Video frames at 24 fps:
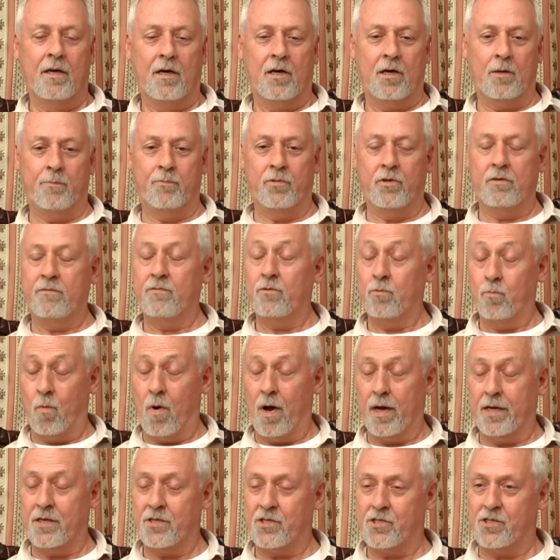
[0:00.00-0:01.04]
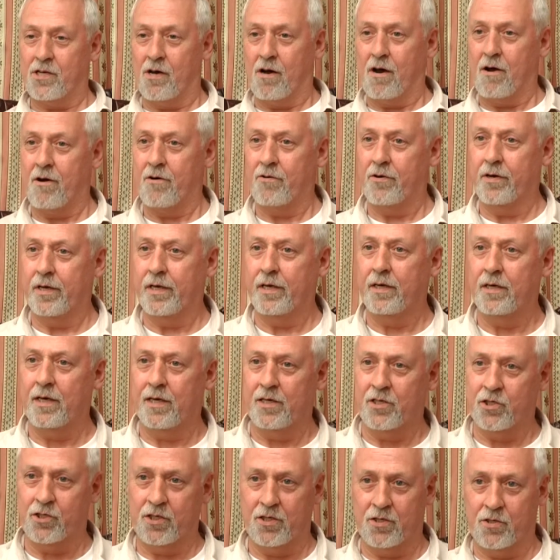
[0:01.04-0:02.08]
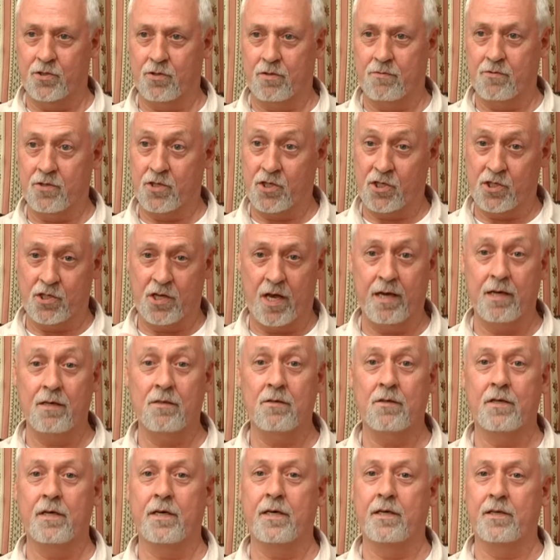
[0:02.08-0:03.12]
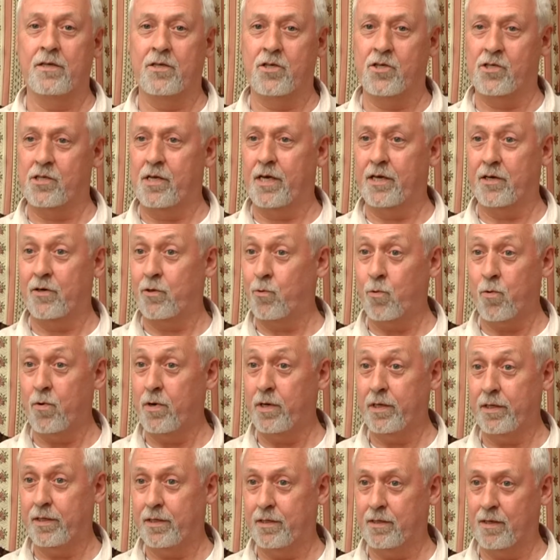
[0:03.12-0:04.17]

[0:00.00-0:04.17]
beautiful white sari, and she sort of sailed in just like a queen.